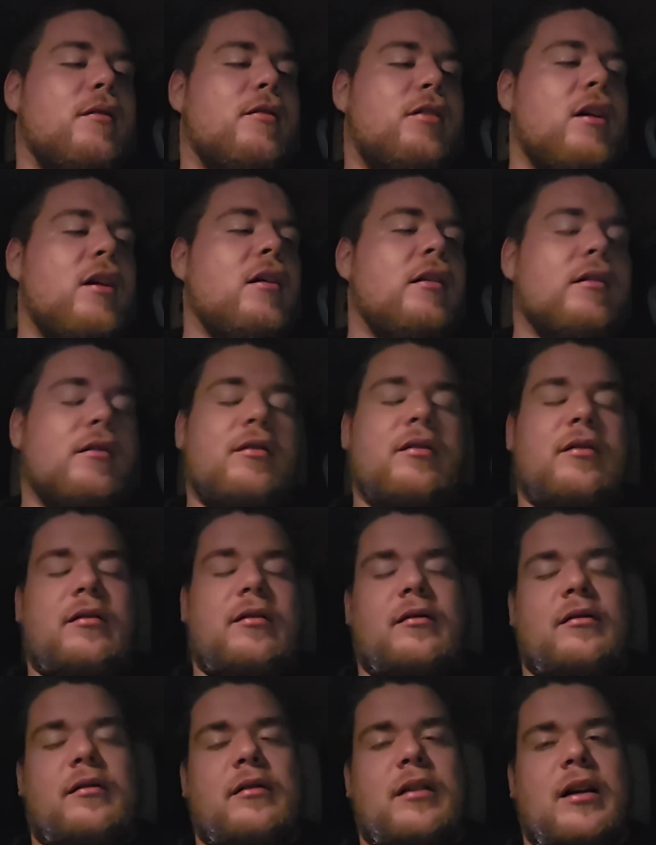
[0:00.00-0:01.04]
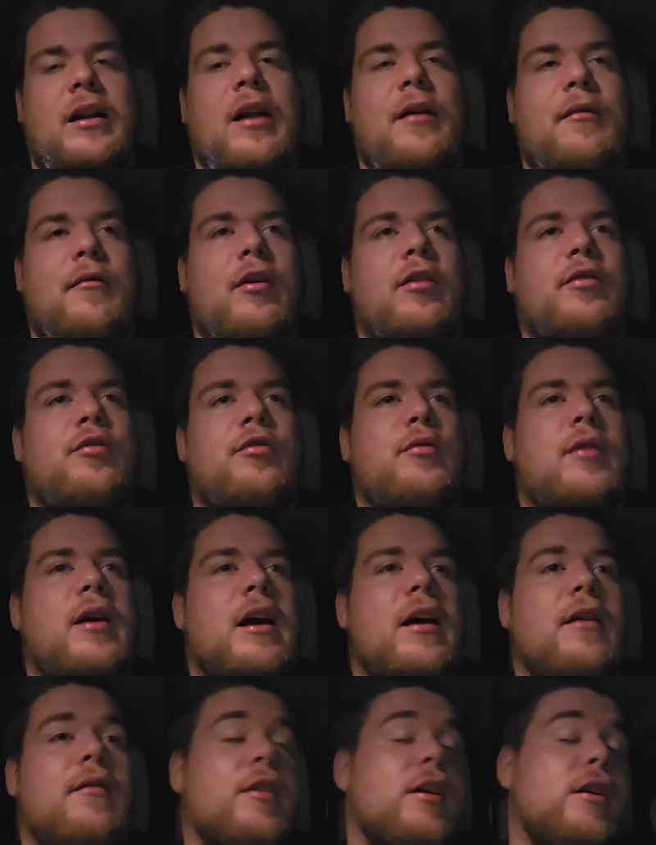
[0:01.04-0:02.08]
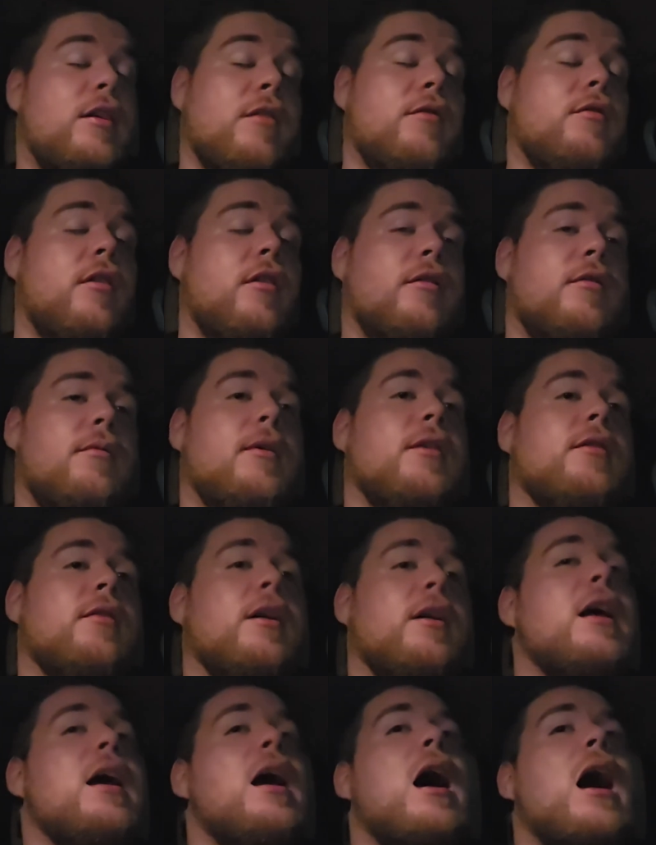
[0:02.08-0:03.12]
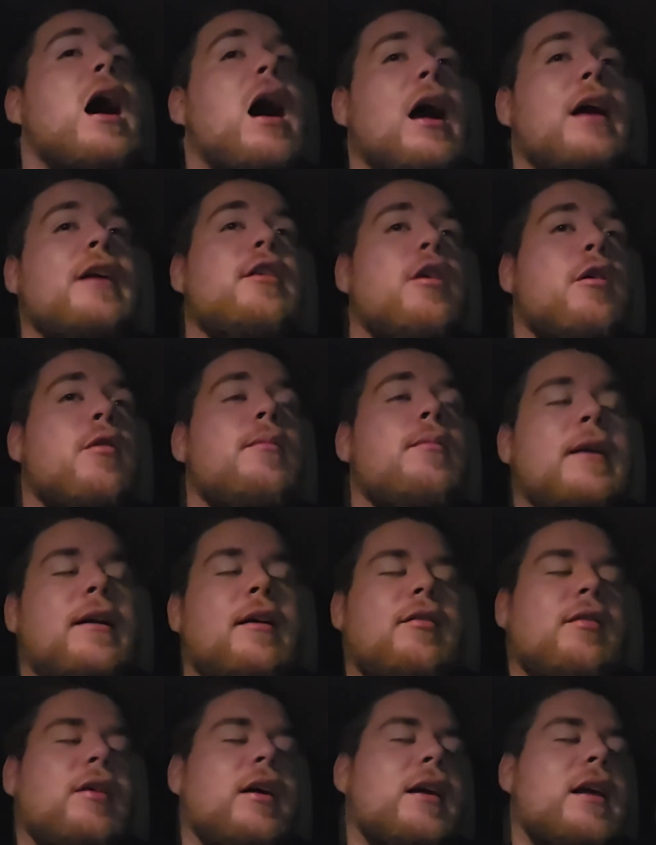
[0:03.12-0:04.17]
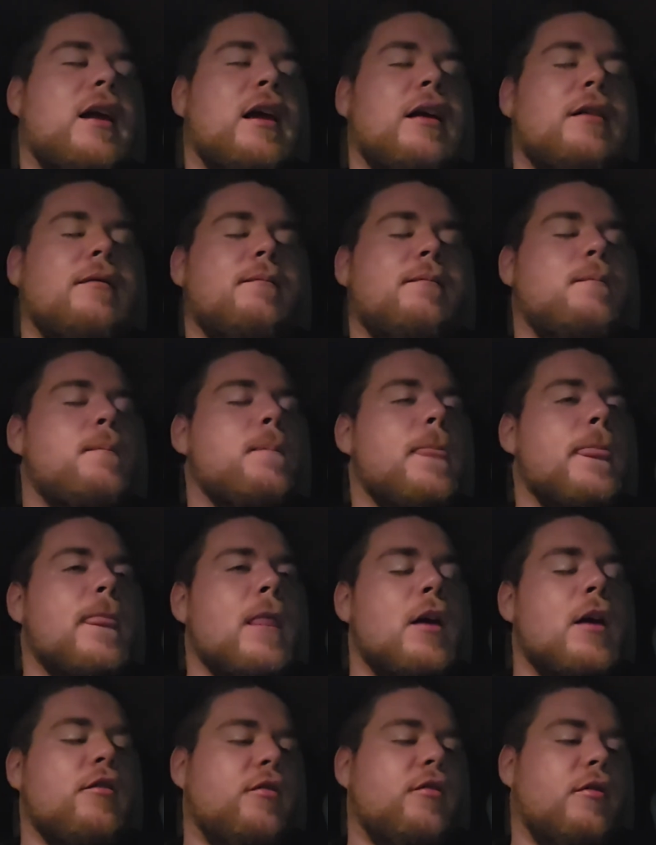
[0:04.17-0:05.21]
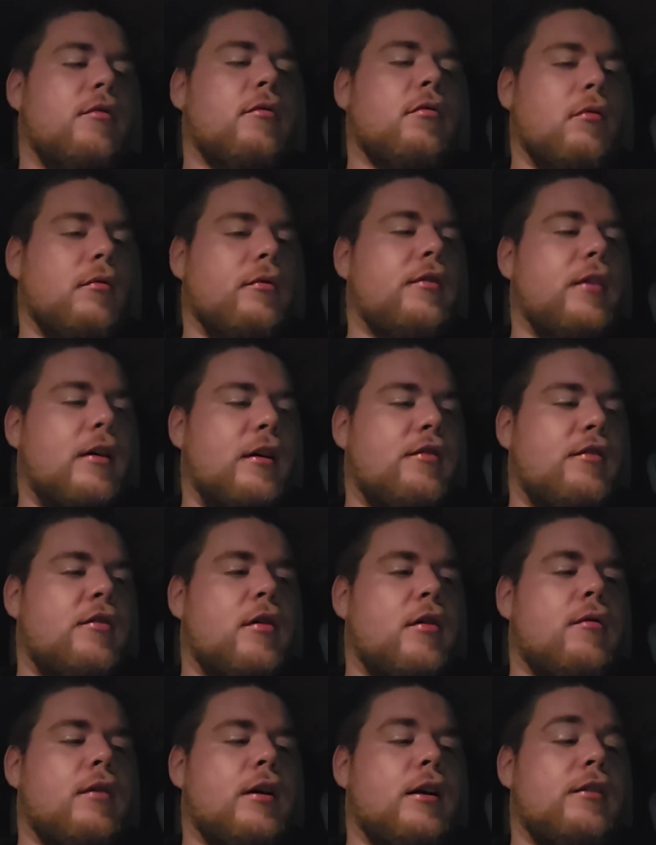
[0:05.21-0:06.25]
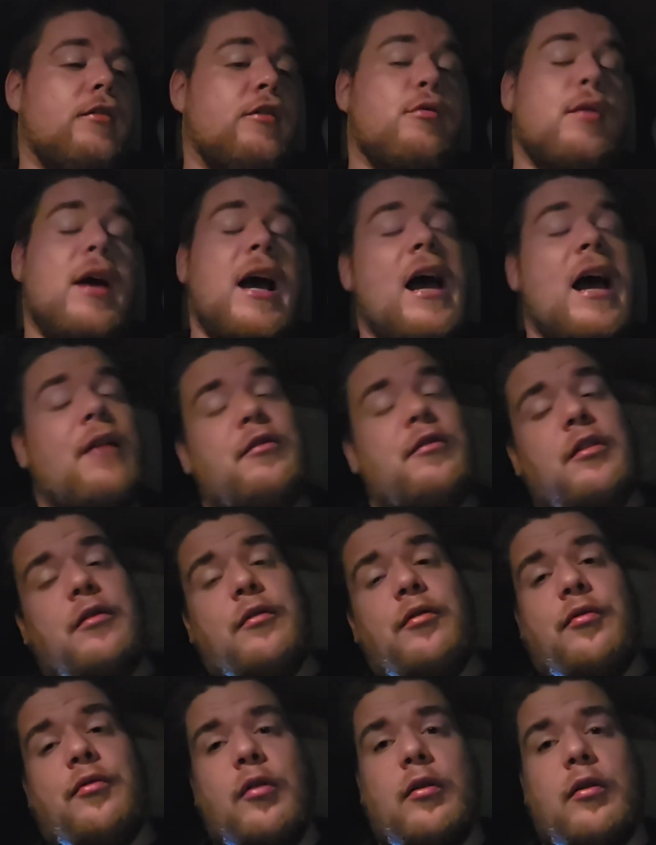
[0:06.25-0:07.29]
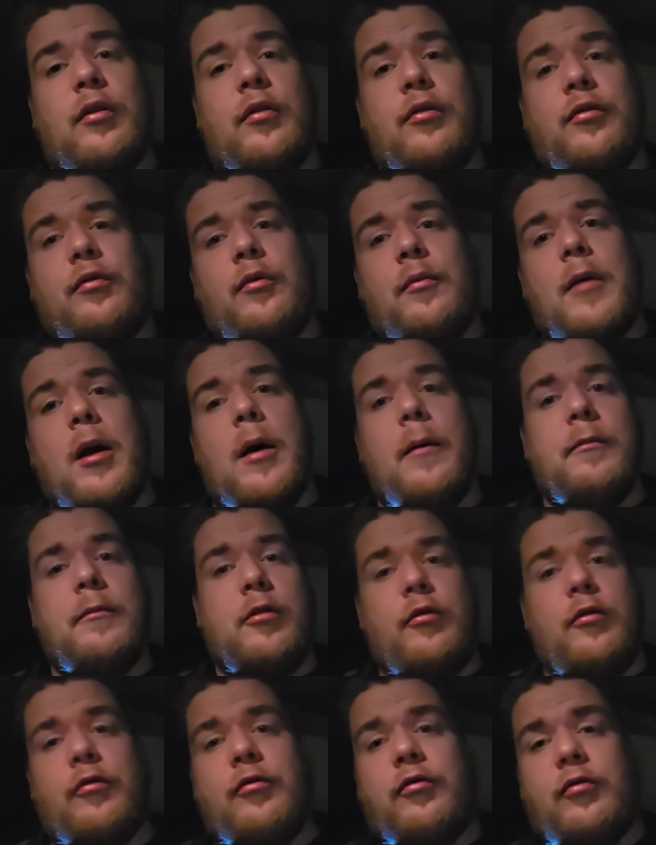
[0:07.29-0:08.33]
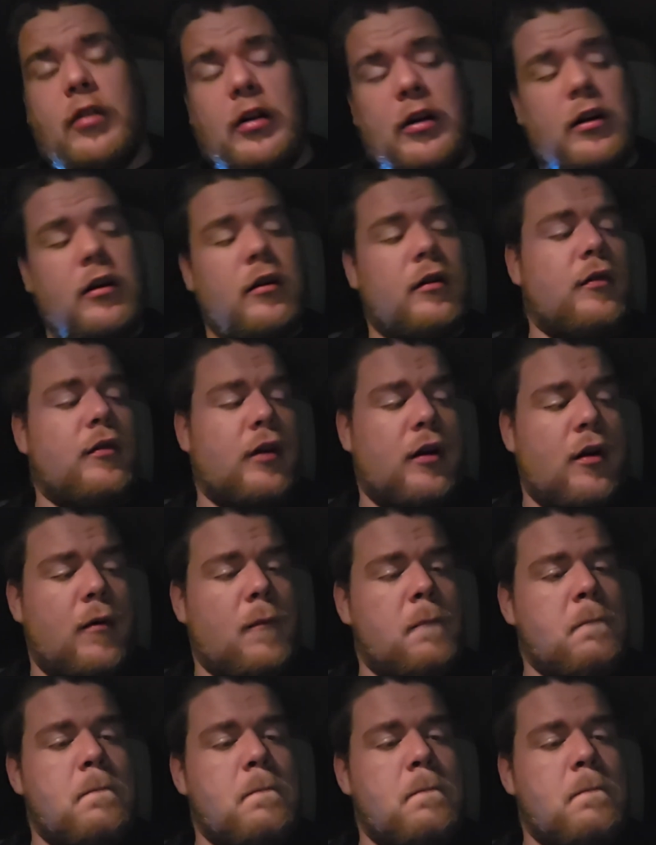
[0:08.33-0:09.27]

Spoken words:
change, and I want to have a good transformation. I know because I can't. So the rules of the show is you have to use photos from up to 3 years ago.